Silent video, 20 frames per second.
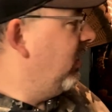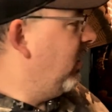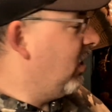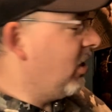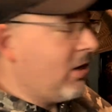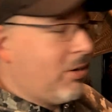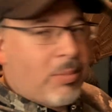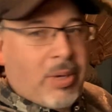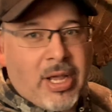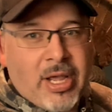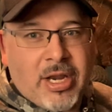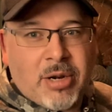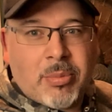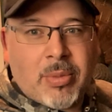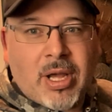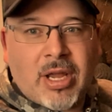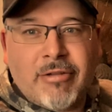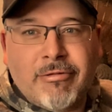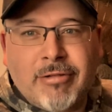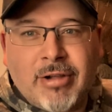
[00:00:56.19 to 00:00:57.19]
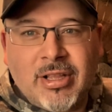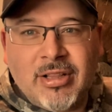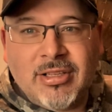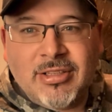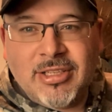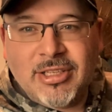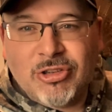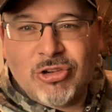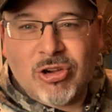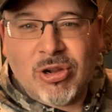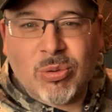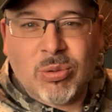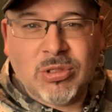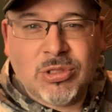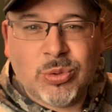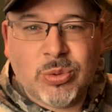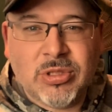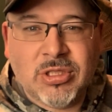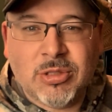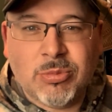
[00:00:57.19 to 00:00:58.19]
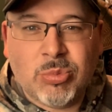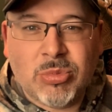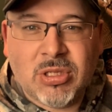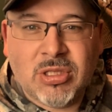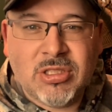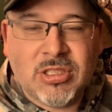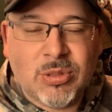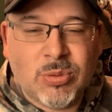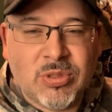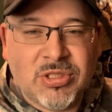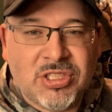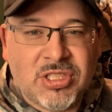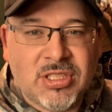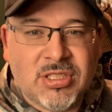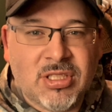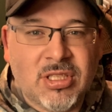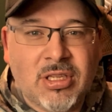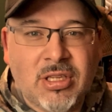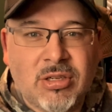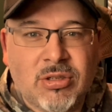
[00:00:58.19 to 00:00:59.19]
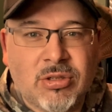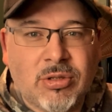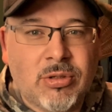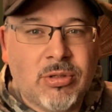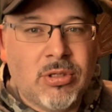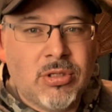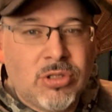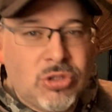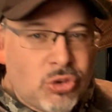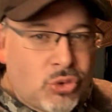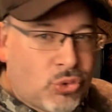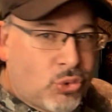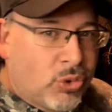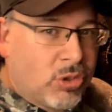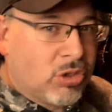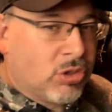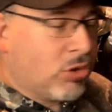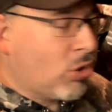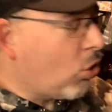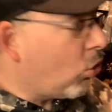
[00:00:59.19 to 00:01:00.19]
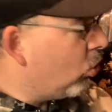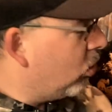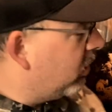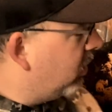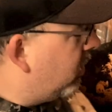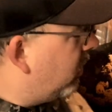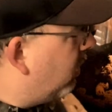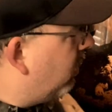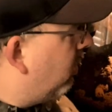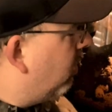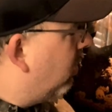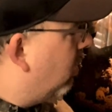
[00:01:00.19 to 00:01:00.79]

I had to modify the decoy, which wasn't much. It was just a little drilled hole in it.